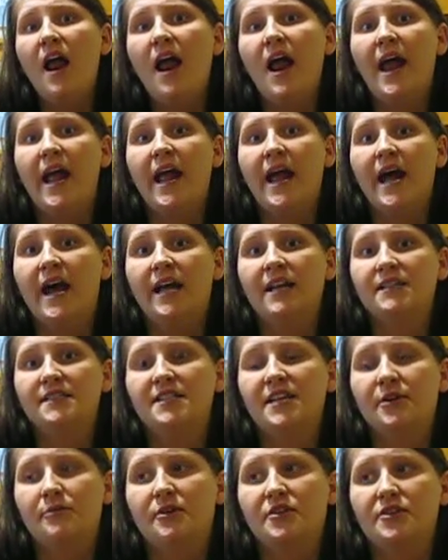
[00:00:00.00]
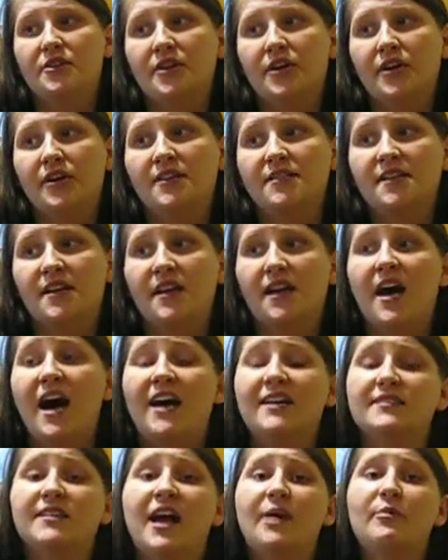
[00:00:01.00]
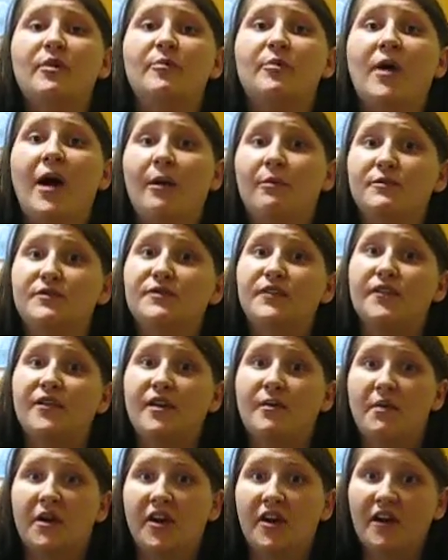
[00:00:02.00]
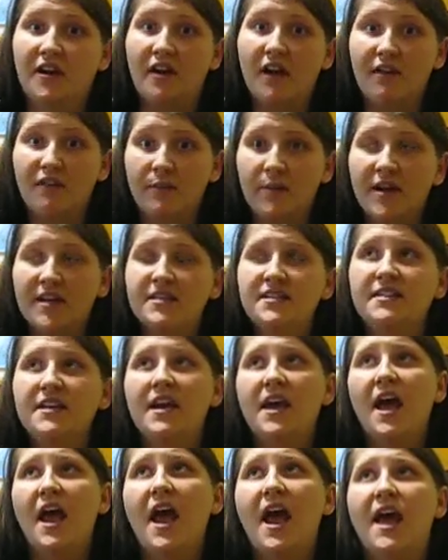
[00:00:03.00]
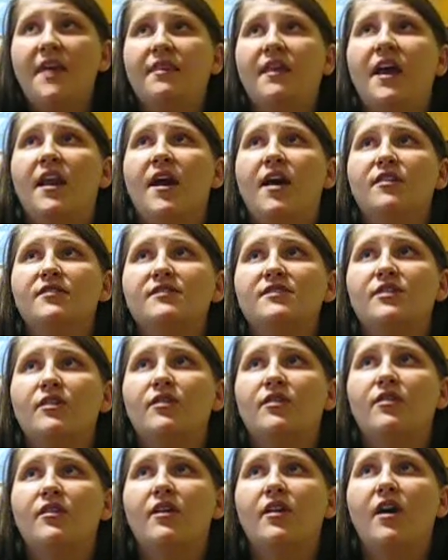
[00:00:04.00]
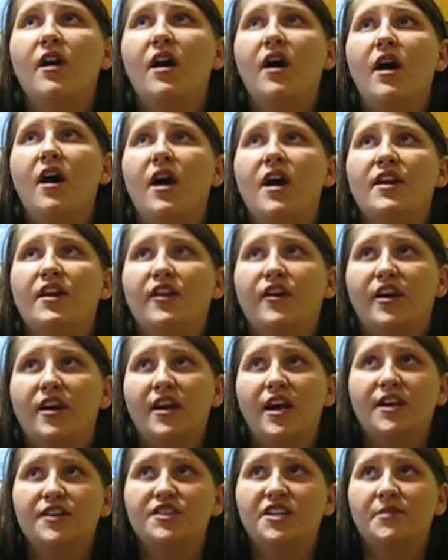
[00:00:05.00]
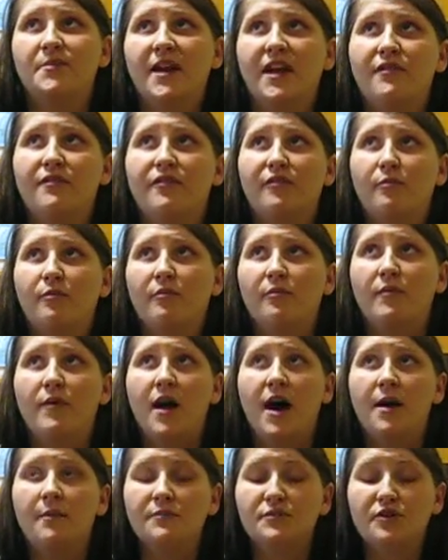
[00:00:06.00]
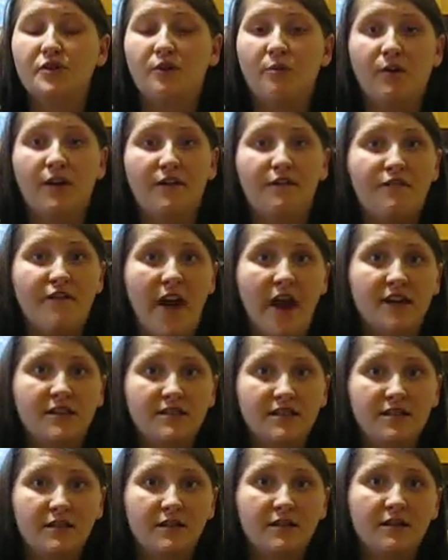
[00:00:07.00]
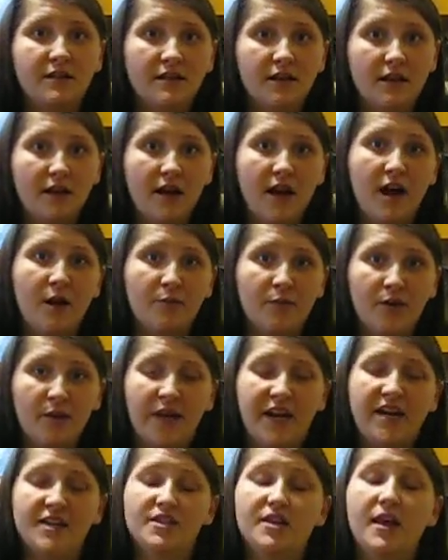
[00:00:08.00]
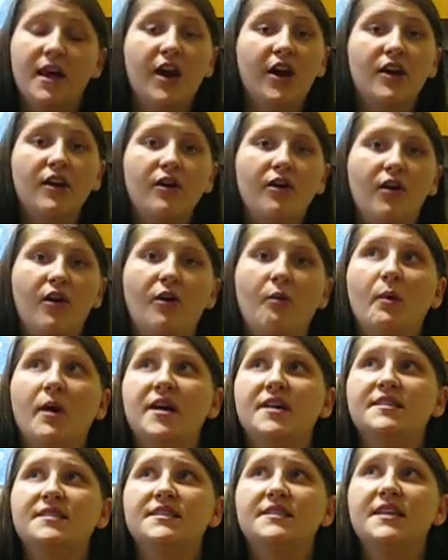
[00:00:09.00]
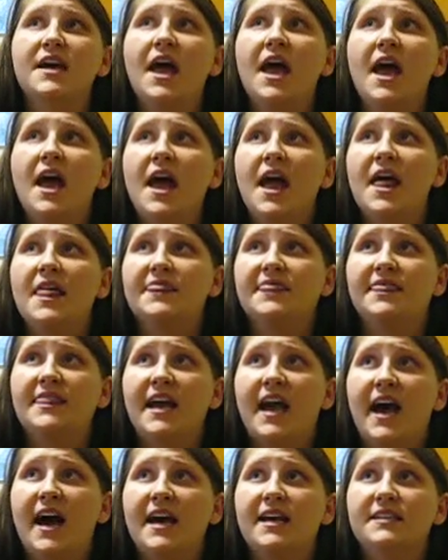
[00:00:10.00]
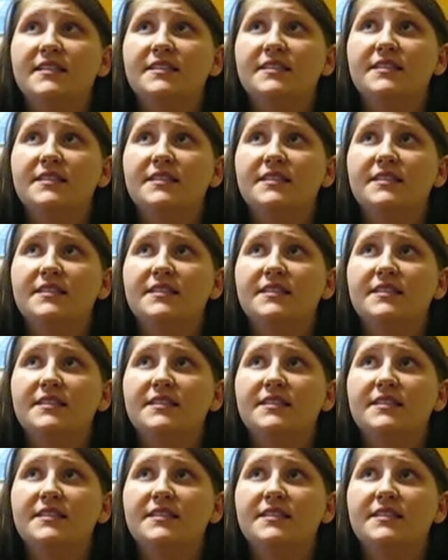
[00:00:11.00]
and in return it's going to cause a lot more problems for the American government. And then also another connection I made um, to the word effect um, related to the article was that